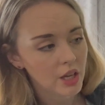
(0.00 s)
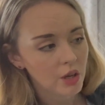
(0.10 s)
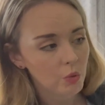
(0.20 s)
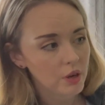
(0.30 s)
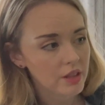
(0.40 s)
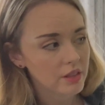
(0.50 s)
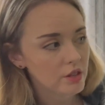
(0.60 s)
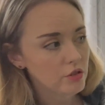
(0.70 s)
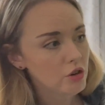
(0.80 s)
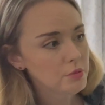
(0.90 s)
with
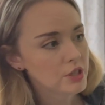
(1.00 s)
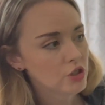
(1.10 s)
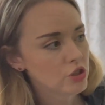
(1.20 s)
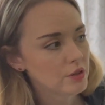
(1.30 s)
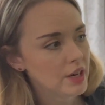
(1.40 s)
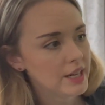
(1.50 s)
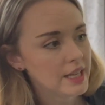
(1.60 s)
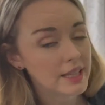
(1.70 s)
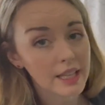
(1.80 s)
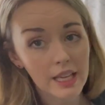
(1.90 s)
no moisture on
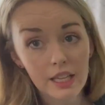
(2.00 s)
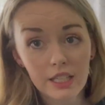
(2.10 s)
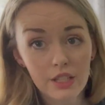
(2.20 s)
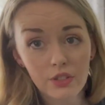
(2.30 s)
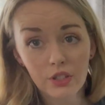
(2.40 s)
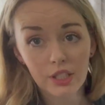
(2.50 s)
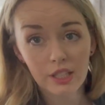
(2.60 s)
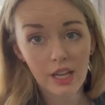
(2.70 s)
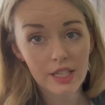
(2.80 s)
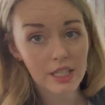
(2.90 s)
it, then it's a good
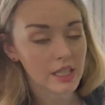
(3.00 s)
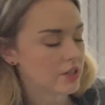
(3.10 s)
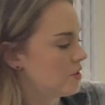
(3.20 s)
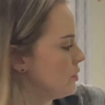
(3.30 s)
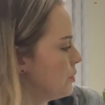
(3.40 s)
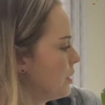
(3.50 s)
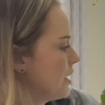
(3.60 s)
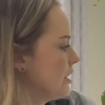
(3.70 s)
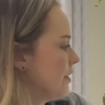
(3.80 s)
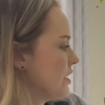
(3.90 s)
idea to
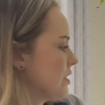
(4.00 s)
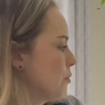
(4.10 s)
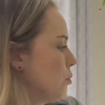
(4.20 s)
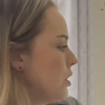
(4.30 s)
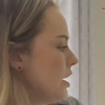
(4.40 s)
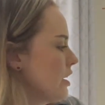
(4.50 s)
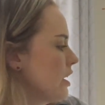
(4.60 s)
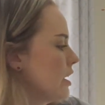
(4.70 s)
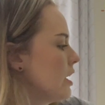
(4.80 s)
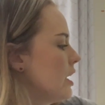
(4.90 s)
give it some
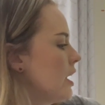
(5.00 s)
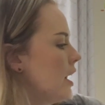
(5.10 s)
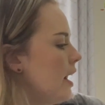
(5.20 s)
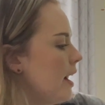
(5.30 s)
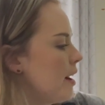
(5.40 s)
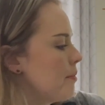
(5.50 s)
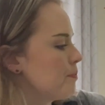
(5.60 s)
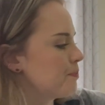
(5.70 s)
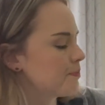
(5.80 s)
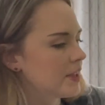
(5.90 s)
water.
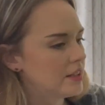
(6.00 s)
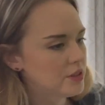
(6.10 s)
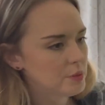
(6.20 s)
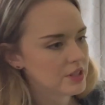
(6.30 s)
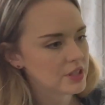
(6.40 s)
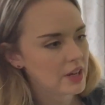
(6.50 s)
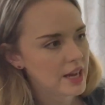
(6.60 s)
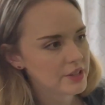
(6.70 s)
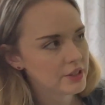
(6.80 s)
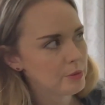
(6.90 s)
This one still
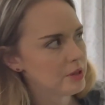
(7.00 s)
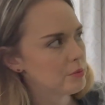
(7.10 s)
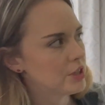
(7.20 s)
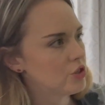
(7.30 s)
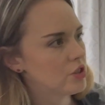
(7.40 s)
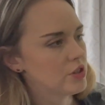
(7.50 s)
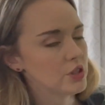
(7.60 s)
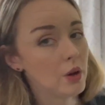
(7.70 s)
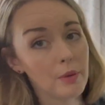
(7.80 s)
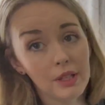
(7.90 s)
has a little bit of moisture,
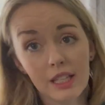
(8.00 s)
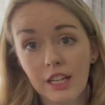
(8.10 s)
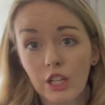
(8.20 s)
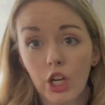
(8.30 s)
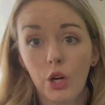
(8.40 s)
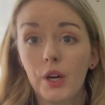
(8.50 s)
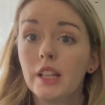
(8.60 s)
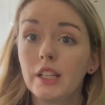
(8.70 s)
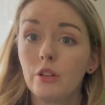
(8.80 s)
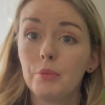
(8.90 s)
so I would let it go a
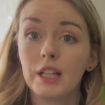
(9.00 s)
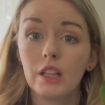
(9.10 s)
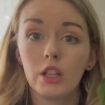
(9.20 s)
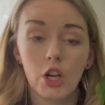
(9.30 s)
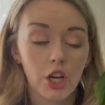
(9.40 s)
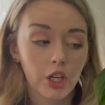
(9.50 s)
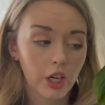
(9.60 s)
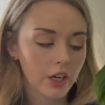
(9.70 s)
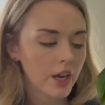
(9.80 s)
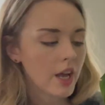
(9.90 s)
little bit longer.